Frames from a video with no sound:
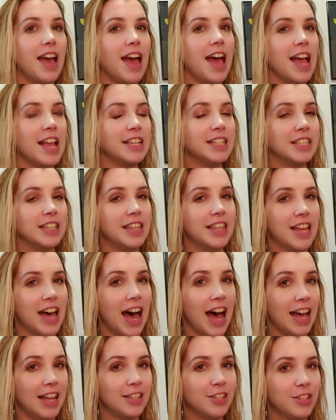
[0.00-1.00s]
And
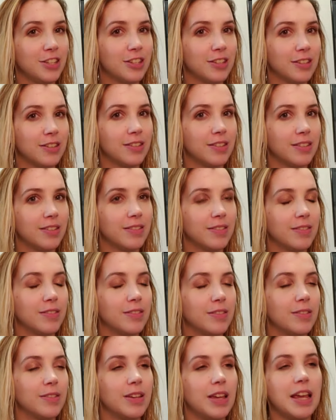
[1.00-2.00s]
that
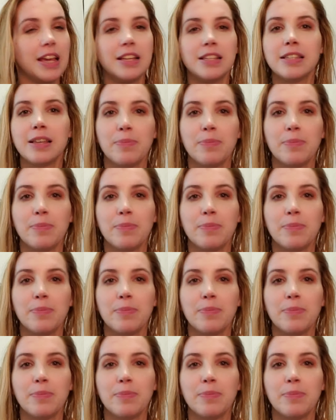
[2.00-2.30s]
is